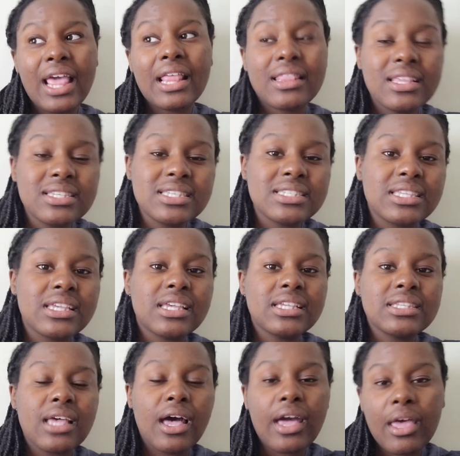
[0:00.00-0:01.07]
This is
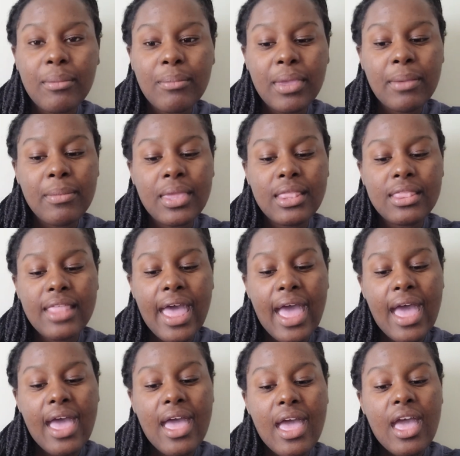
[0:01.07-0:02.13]
a commitment
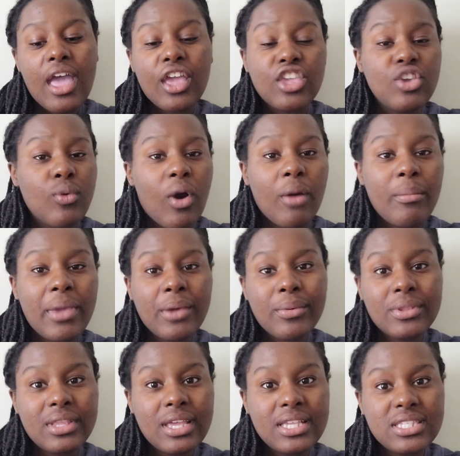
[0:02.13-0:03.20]
that you all make
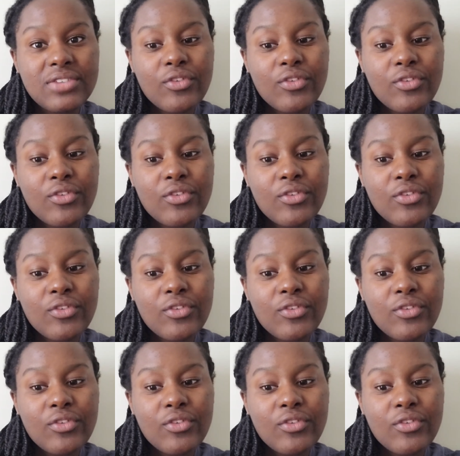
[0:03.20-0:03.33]
with us.